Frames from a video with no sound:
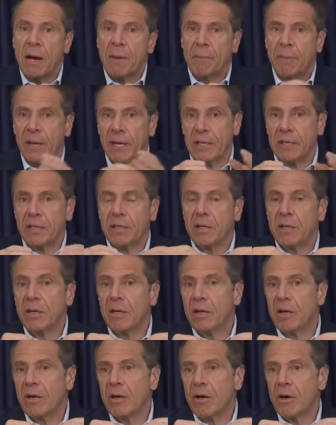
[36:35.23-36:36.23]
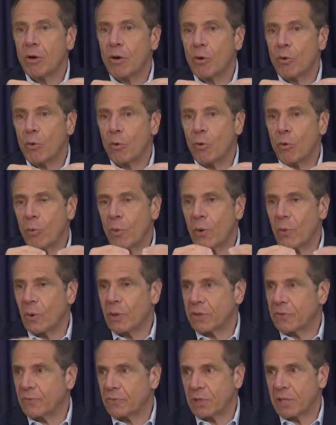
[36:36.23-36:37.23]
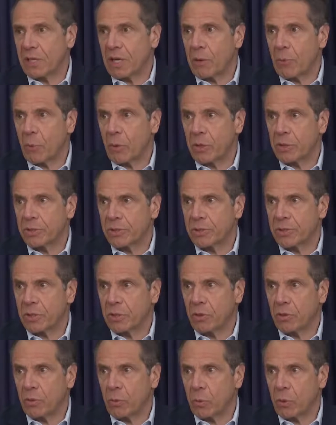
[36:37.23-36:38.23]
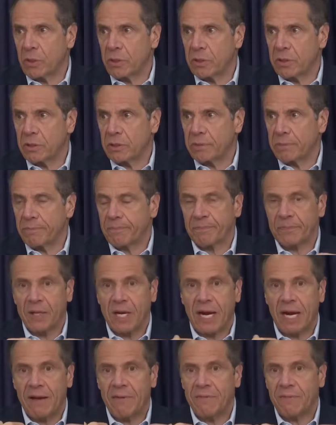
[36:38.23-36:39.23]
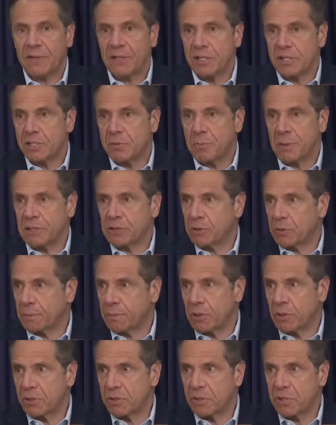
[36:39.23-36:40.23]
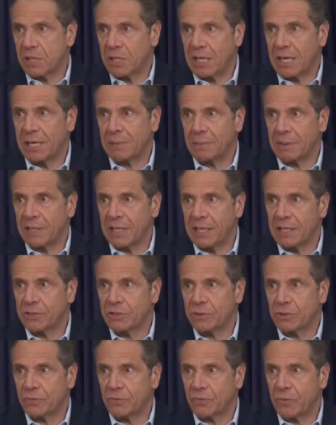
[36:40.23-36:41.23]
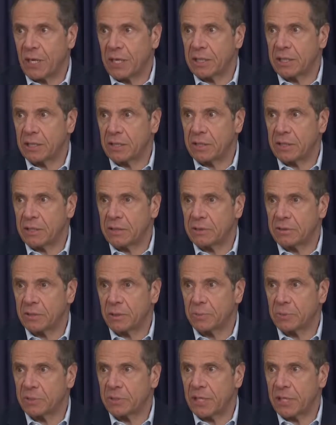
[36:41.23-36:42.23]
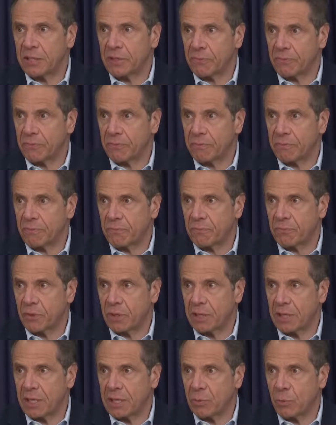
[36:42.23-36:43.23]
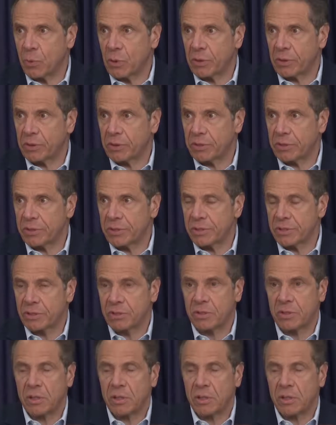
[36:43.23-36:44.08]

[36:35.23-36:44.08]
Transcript: But we want the frontline workers to go to work. I feel a special personal obligation, frankly, to protect the frontline workers.